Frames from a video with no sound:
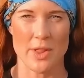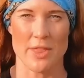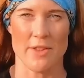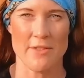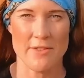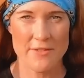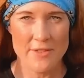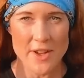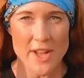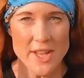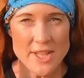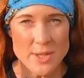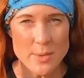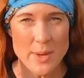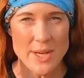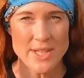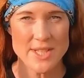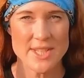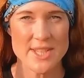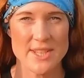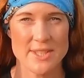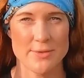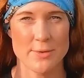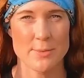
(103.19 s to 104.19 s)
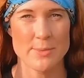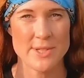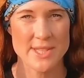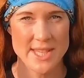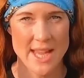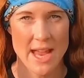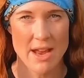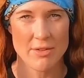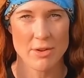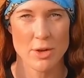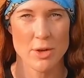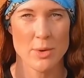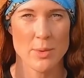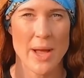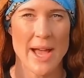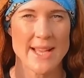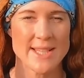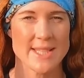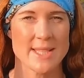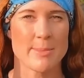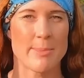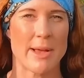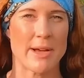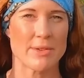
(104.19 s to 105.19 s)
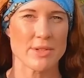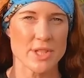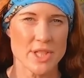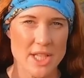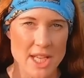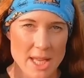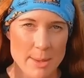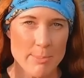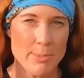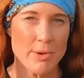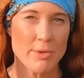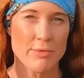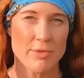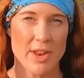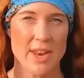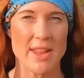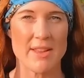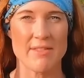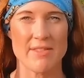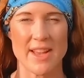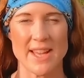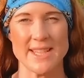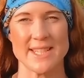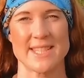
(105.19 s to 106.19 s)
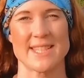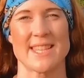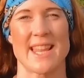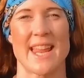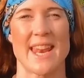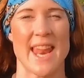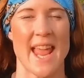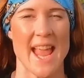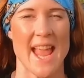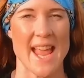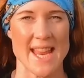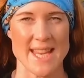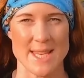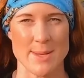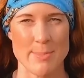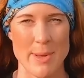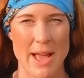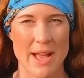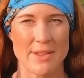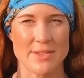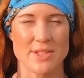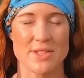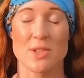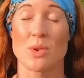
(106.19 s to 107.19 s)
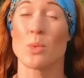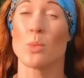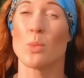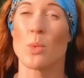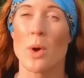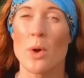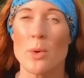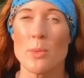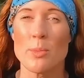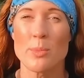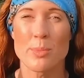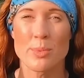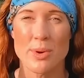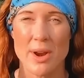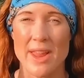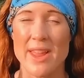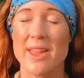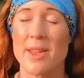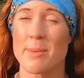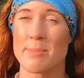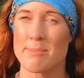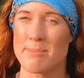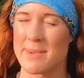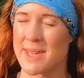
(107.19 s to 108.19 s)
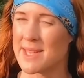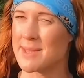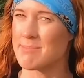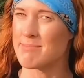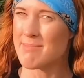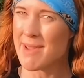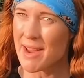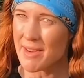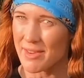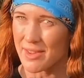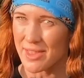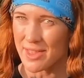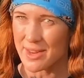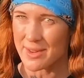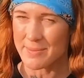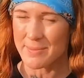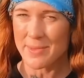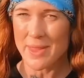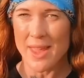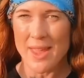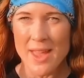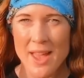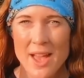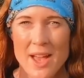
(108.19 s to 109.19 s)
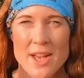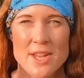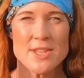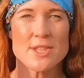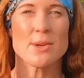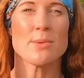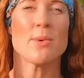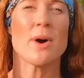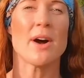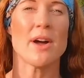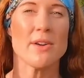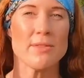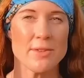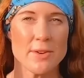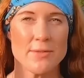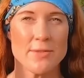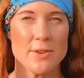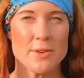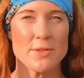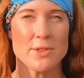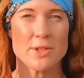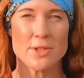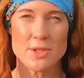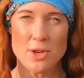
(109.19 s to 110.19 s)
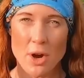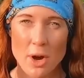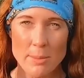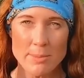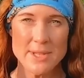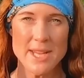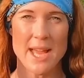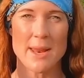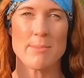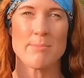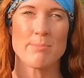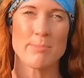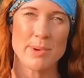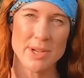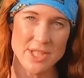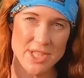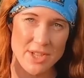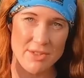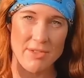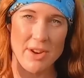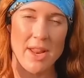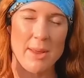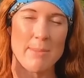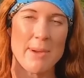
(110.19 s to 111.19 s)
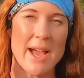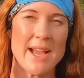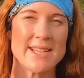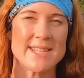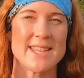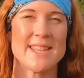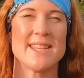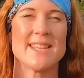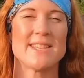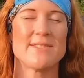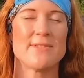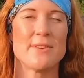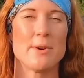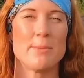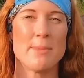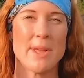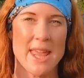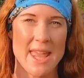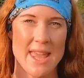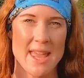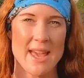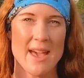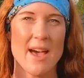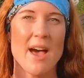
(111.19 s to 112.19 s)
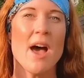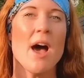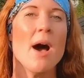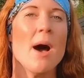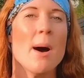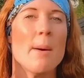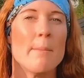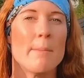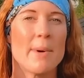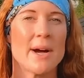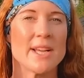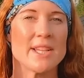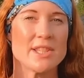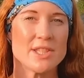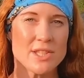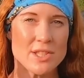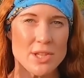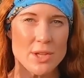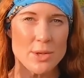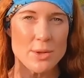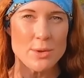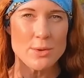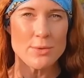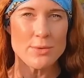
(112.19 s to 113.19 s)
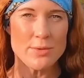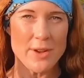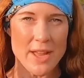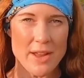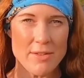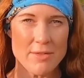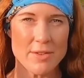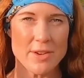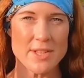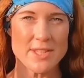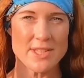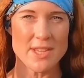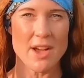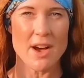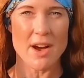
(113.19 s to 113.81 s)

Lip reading: one, the first question is from Sarah, who asks about cheaper running vests than £80 that won't break mid-marathon. So I've reviewed the top 10 budget running packs in this film here. My two favourites